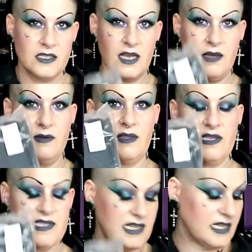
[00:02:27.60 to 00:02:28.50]
so
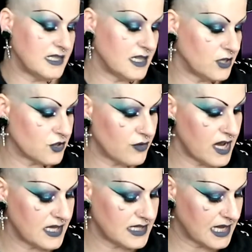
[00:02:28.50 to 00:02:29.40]
this is a
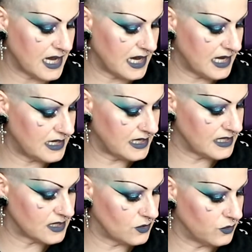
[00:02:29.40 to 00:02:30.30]
dress and
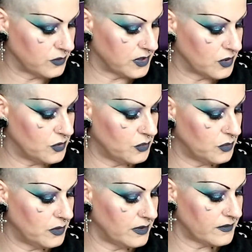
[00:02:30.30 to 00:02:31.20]
it's called the
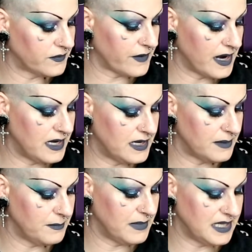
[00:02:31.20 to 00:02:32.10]
Gore
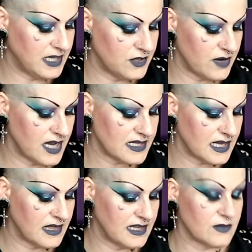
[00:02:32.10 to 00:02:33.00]
Friend midi dress,
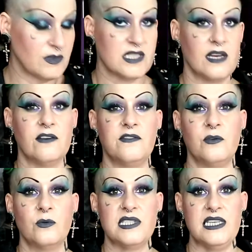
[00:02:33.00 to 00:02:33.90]
and this was
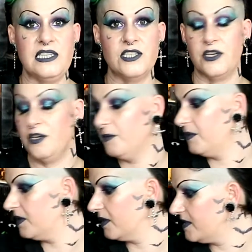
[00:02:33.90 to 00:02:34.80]
forty-two
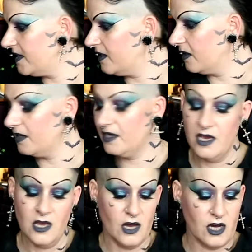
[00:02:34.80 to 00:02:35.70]
ninety-nine.
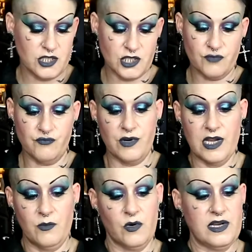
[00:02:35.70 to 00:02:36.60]
I just
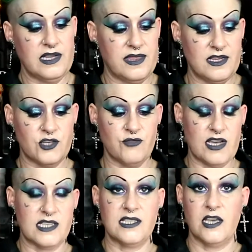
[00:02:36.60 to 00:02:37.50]
really wanted this
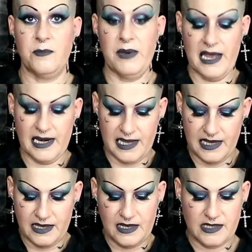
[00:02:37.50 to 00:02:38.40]
dress so
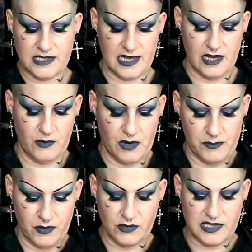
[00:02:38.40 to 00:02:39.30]
badly, so I
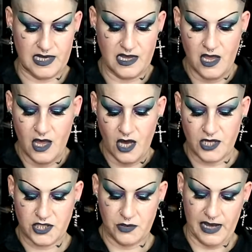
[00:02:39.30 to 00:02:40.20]
bought it. I
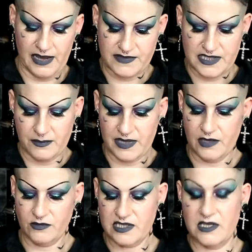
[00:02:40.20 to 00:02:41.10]
do have some
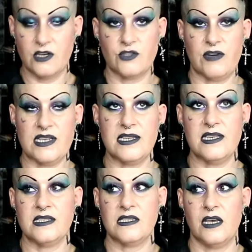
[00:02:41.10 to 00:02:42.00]
Killstar
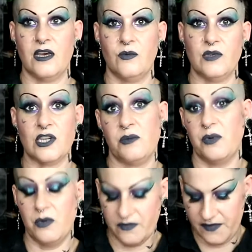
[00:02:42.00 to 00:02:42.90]
dresses uh, which I
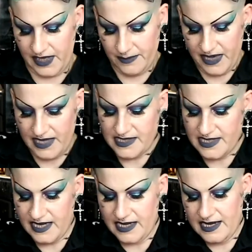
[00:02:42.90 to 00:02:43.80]
bought off eBay
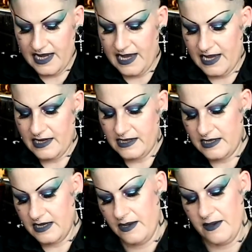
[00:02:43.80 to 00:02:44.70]
second hand,
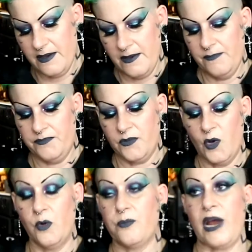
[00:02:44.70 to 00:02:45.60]

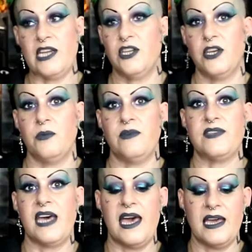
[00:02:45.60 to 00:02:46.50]
all brand new with
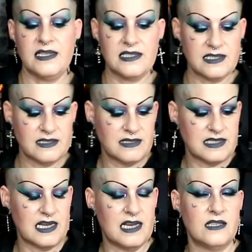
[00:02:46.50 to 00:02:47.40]
tags,
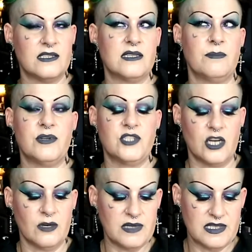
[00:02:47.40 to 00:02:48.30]
and some
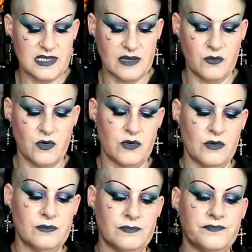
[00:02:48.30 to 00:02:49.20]
pajamas and whatnot.